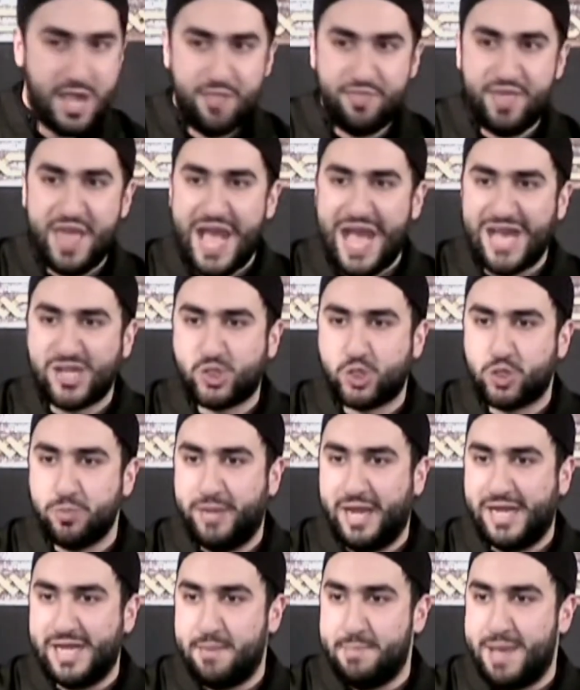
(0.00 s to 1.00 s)
There has to
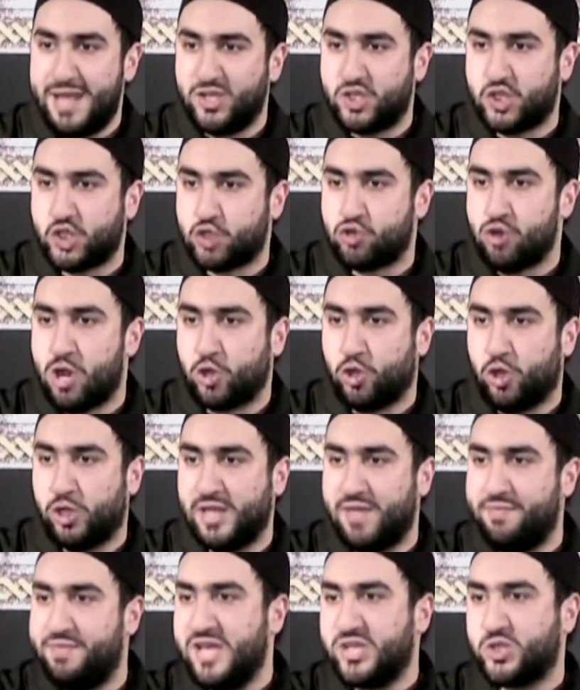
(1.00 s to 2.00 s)
be an immense
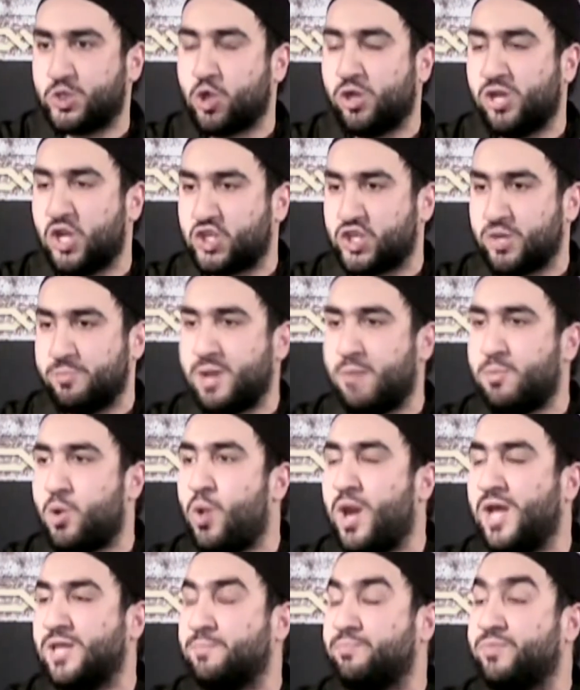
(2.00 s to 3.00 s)
struggle in their scholarship, number
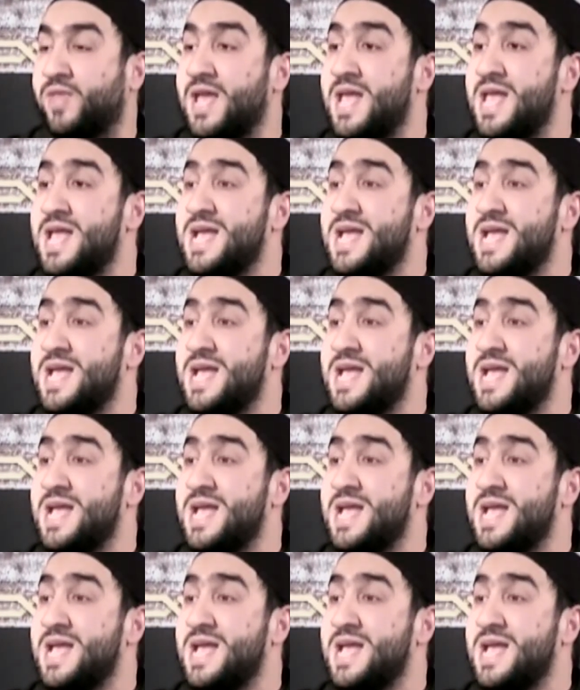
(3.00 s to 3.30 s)
one.